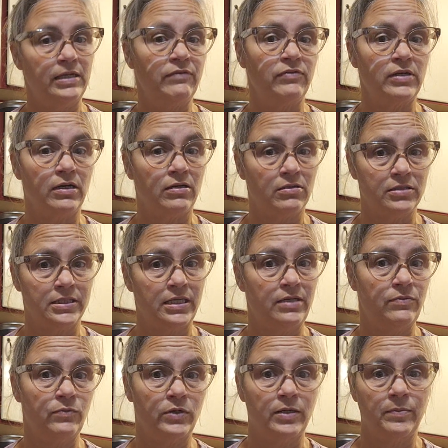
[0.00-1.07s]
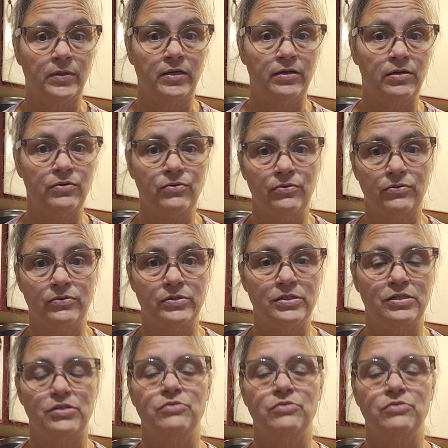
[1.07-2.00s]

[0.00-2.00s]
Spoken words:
If y'all seen what I'm going to use,